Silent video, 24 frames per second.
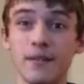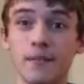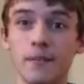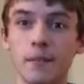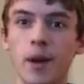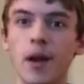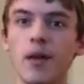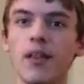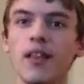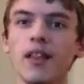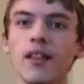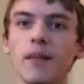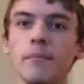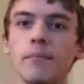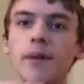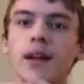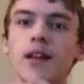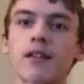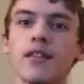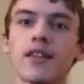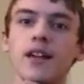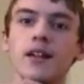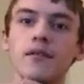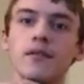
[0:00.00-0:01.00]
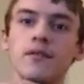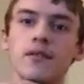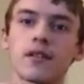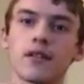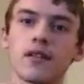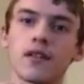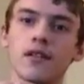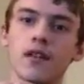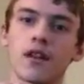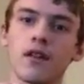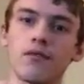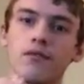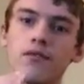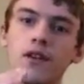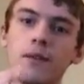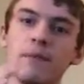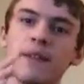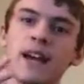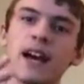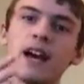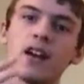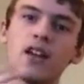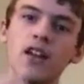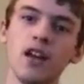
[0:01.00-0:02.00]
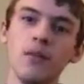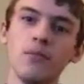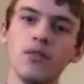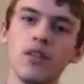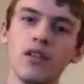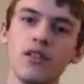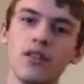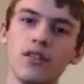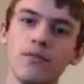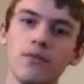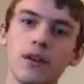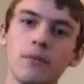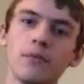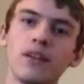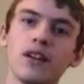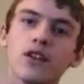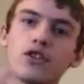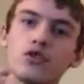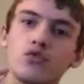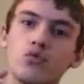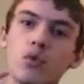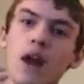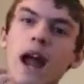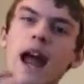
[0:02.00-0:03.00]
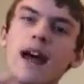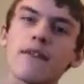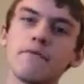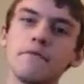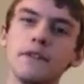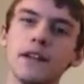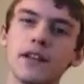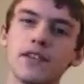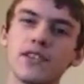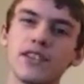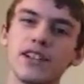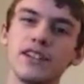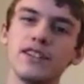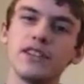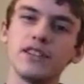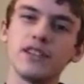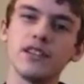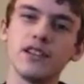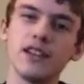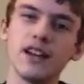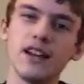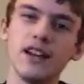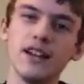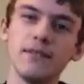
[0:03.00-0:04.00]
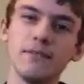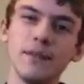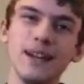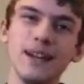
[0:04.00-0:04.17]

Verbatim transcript: Mainly the big thing uh, from that comes from the graphics, and I,